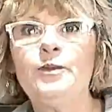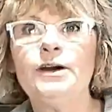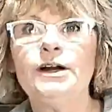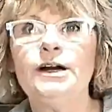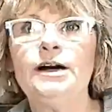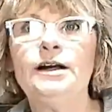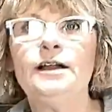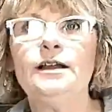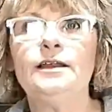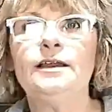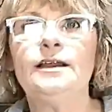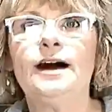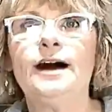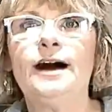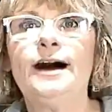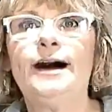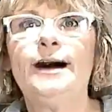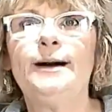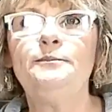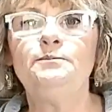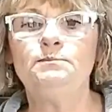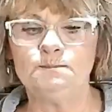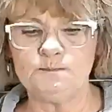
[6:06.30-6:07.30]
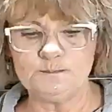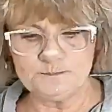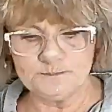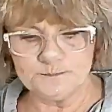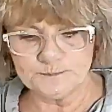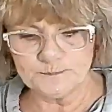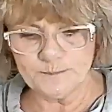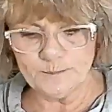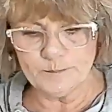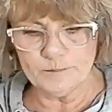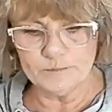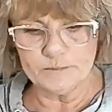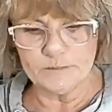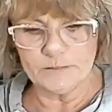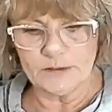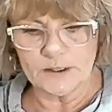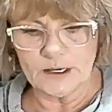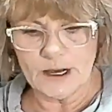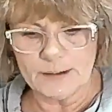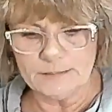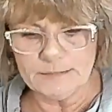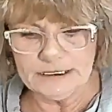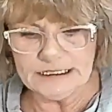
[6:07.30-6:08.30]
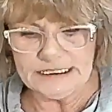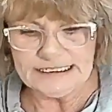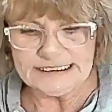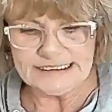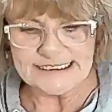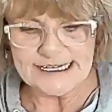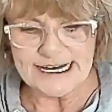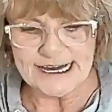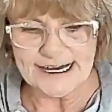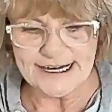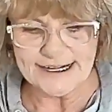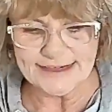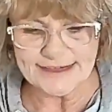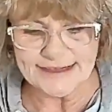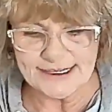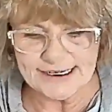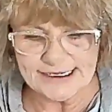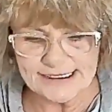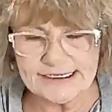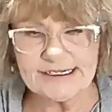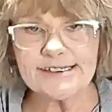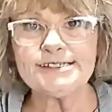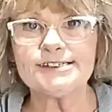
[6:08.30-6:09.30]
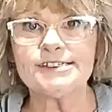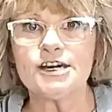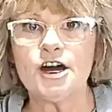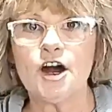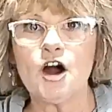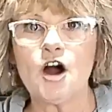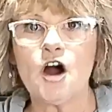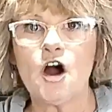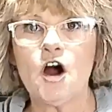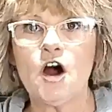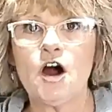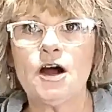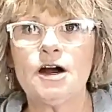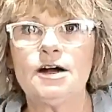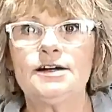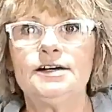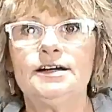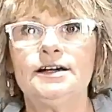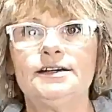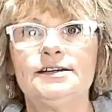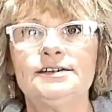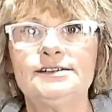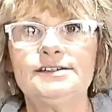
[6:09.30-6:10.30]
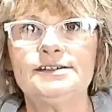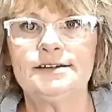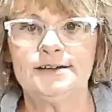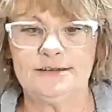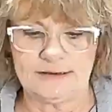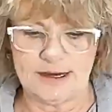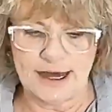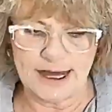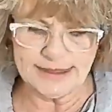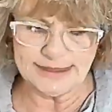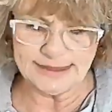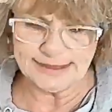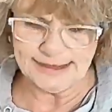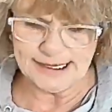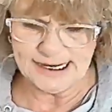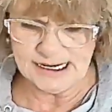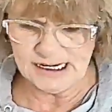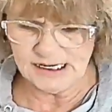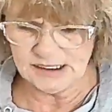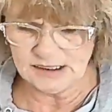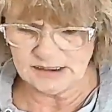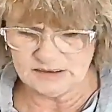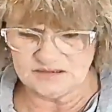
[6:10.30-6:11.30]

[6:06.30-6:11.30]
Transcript: will, I'm going to take this, I think